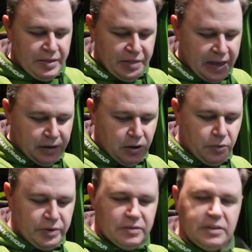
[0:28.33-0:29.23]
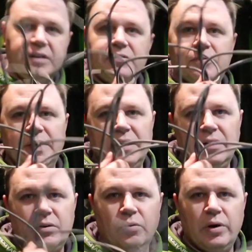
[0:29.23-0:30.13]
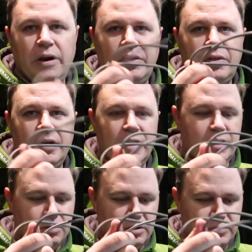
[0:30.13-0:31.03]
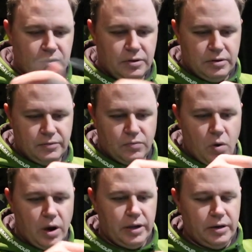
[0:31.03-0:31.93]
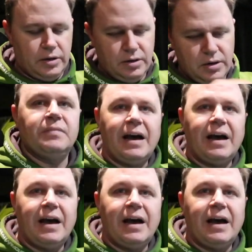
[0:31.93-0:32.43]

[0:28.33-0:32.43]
And that always leaves me with a cluster of wire.